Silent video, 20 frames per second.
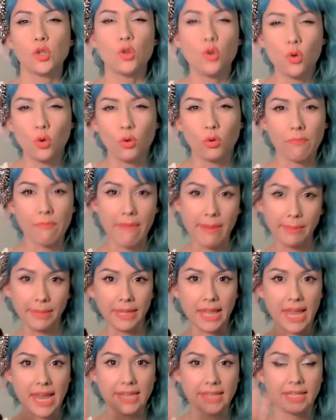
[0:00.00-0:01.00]
Ooh, maybe
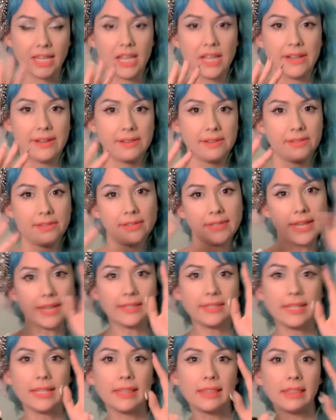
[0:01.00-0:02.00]
like
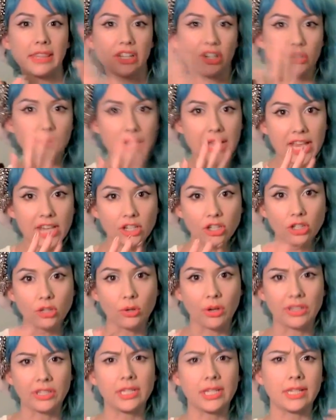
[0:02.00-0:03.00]
sexy licorice
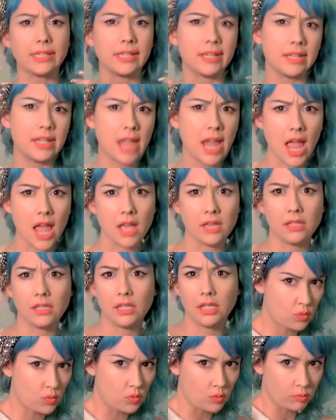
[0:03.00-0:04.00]
or sexy
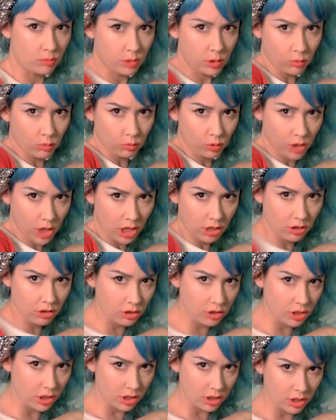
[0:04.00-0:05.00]
candy. Ooh, so
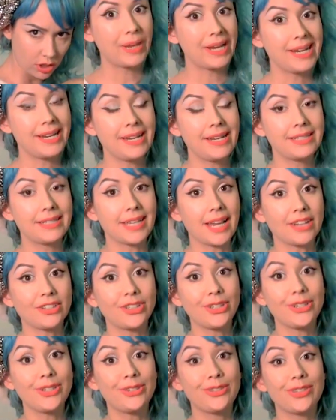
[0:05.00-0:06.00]
tasty. It's
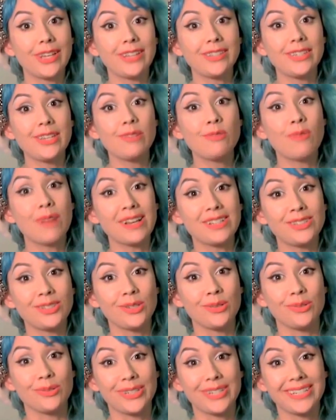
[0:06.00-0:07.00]
actually sexy
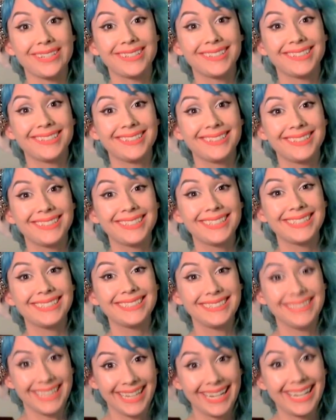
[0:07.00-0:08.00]
wetsuit.
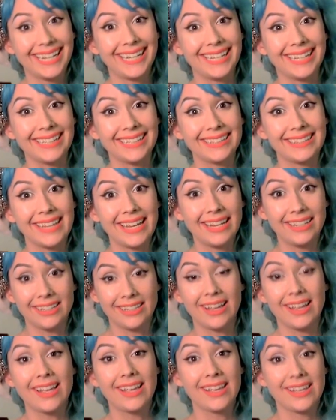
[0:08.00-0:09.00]
Yeah, like
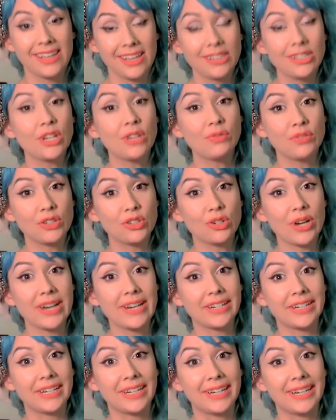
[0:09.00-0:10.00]
a dolphin
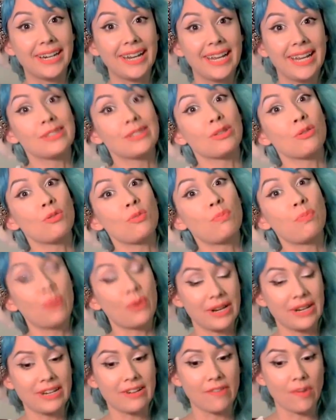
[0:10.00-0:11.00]
trainer. The whole
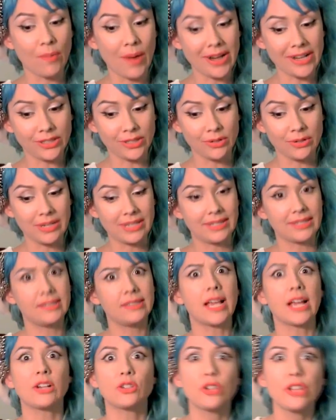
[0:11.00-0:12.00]
point of a wetsuit is it's
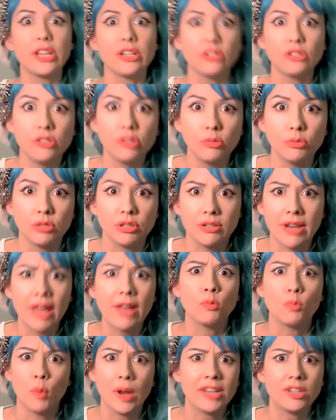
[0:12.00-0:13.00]
actually a suit,
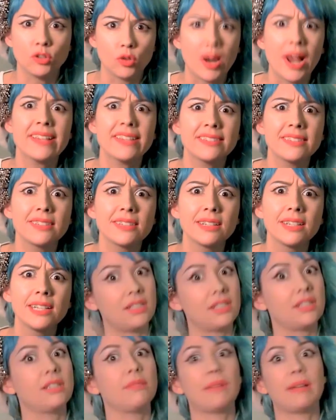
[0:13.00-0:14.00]
not wet dress.
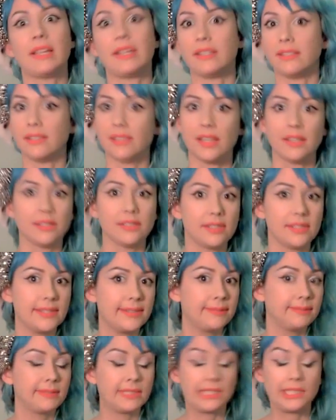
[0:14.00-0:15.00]
doesn't make any
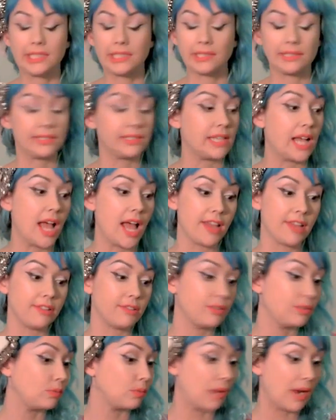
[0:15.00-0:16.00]
sense. It's just not
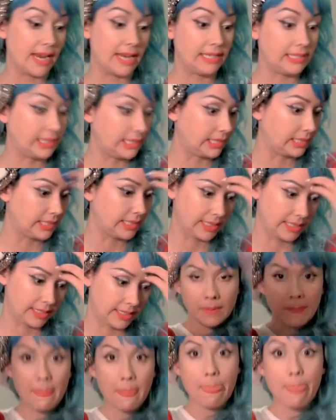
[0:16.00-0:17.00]
right.
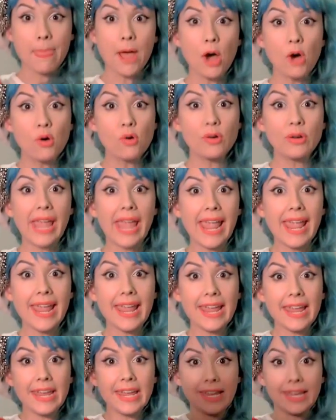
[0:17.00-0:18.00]

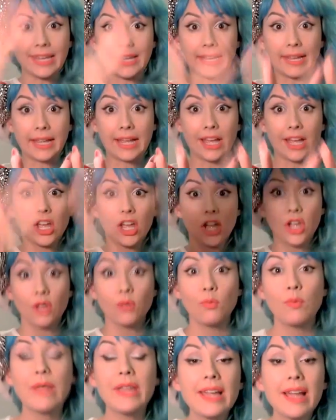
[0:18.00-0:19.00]
Okay,
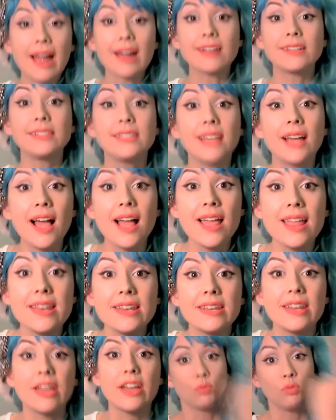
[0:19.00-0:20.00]
we are
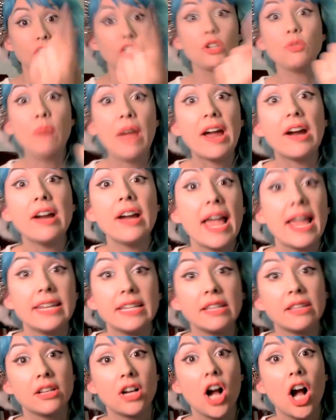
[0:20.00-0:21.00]
done. Would you wear
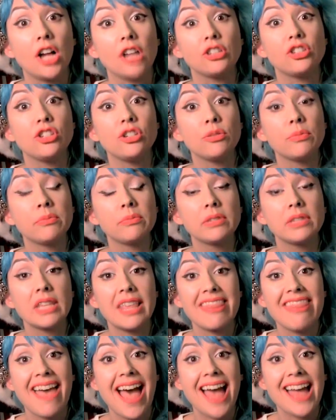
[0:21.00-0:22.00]
any of the costumes
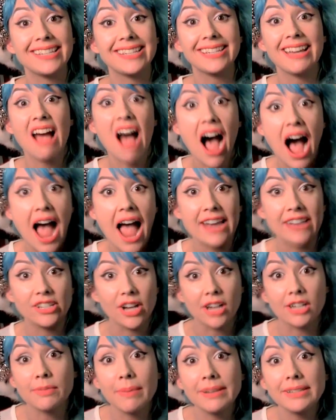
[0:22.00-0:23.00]
that I
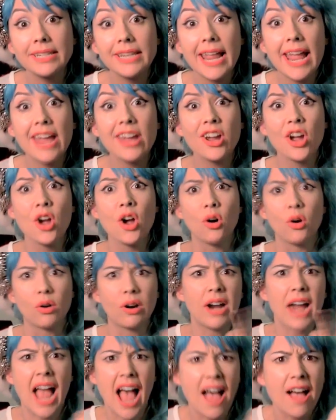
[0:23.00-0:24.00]
talked about today?
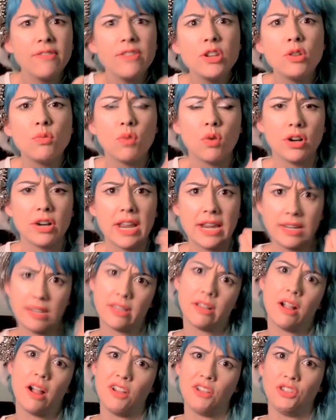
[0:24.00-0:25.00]
Or have you worn any
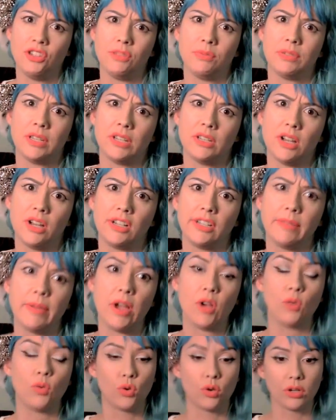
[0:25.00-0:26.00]
of the costumes I talked
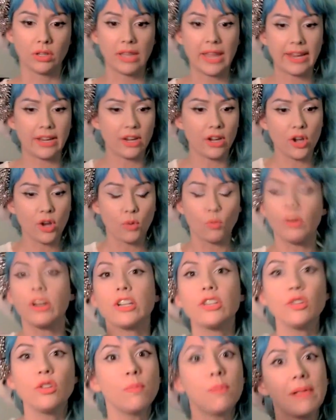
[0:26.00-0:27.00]
about? Or like, what
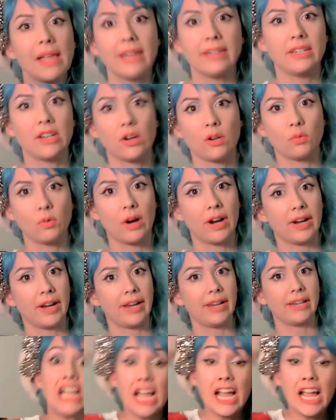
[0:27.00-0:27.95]
are you planning on wearing?